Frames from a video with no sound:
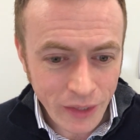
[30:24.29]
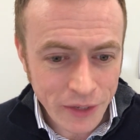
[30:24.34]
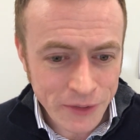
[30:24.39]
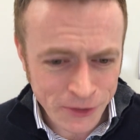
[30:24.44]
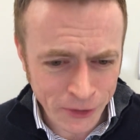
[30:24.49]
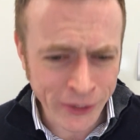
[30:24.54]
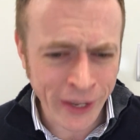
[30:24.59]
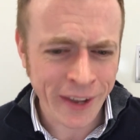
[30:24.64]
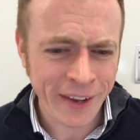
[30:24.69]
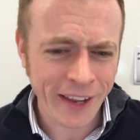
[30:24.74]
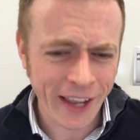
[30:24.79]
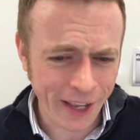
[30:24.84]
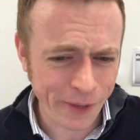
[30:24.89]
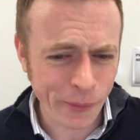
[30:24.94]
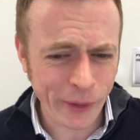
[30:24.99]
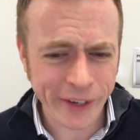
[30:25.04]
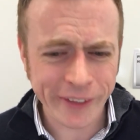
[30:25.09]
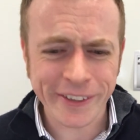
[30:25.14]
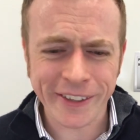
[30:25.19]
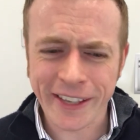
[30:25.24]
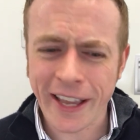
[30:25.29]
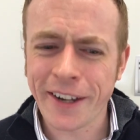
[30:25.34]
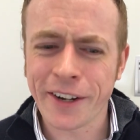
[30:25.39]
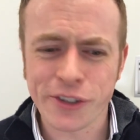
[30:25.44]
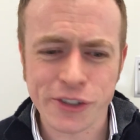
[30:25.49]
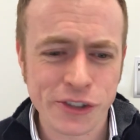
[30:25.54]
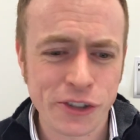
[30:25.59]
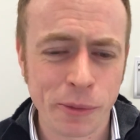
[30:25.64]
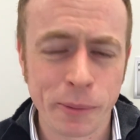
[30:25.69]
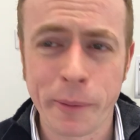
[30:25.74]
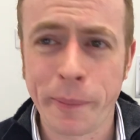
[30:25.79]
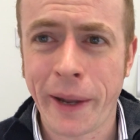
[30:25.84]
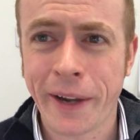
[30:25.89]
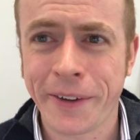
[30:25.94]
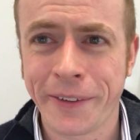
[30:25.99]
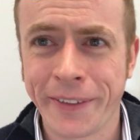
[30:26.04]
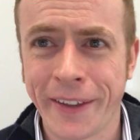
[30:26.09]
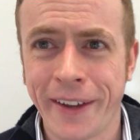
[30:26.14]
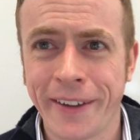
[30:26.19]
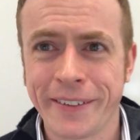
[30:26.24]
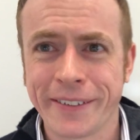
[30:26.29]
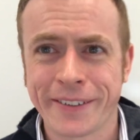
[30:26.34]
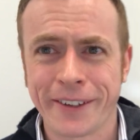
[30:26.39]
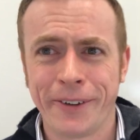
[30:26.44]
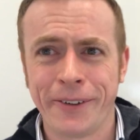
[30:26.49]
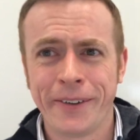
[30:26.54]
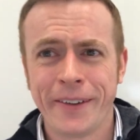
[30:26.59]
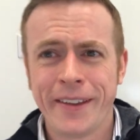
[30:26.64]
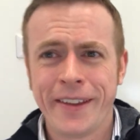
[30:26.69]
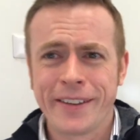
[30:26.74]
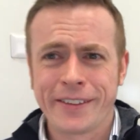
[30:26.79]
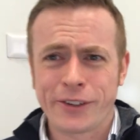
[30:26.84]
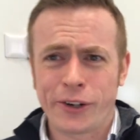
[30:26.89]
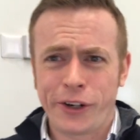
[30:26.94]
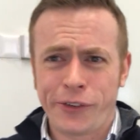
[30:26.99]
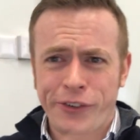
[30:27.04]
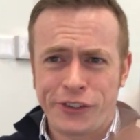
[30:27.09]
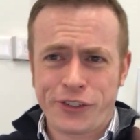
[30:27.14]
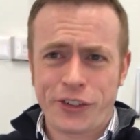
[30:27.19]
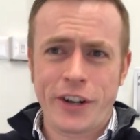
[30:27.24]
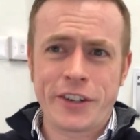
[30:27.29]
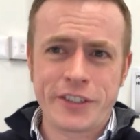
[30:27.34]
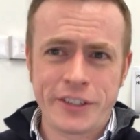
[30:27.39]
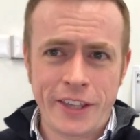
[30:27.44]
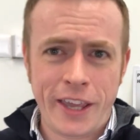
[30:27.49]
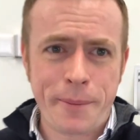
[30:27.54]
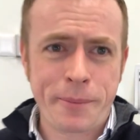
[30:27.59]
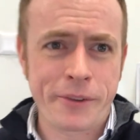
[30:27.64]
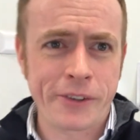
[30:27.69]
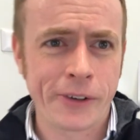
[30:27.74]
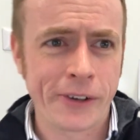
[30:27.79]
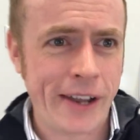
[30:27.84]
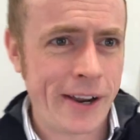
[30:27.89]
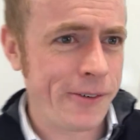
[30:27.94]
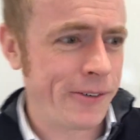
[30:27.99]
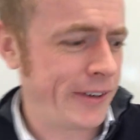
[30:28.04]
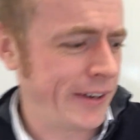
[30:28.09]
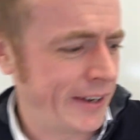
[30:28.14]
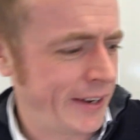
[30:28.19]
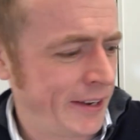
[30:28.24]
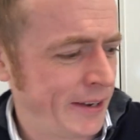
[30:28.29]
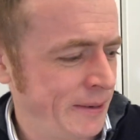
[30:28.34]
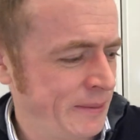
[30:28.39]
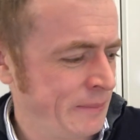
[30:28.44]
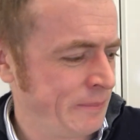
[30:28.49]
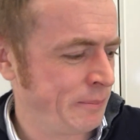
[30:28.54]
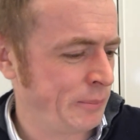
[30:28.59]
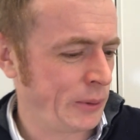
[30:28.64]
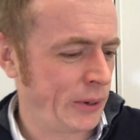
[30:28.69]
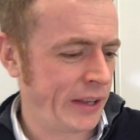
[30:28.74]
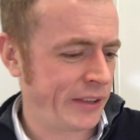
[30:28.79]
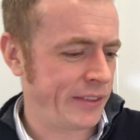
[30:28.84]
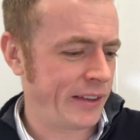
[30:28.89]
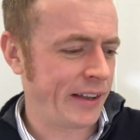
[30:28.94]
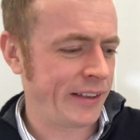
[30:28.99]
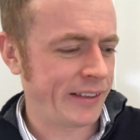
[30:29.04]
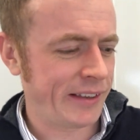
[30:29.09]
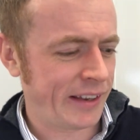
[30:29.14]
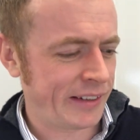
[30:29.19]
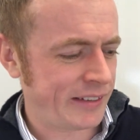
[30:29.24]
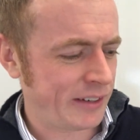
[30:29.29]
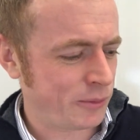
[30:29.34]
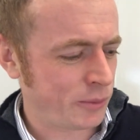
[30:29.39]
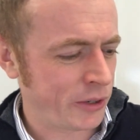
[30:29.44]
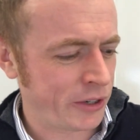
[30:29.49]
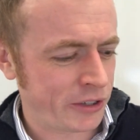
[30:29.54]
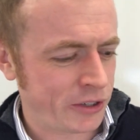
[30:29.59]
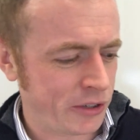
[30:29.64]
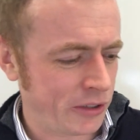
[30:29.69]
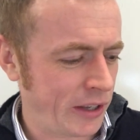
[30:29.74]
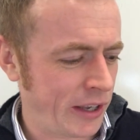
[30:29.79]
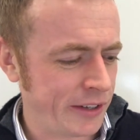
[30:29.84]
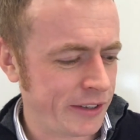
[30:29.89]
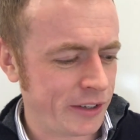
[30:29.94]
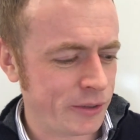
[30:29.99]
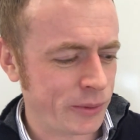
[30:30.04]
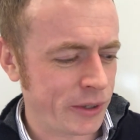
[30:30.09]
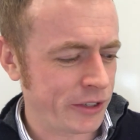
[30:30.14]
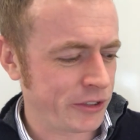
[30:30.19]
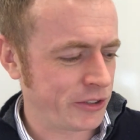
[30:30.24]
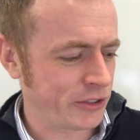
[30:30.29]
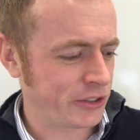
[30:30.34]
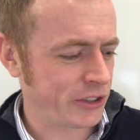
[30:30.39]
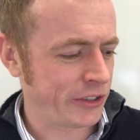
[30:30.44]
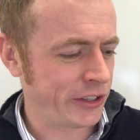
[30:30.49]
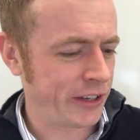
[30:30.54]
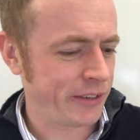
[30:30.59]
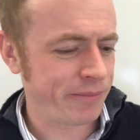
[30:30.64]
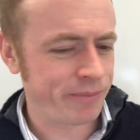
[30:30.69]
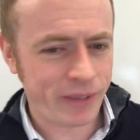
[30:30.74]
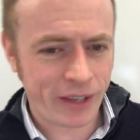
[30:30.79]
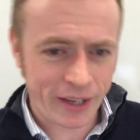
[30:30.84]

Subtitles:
So yeah, I wanted to kind of just double back on that. So sorry for stretching the episode out, but I did want to touch on that.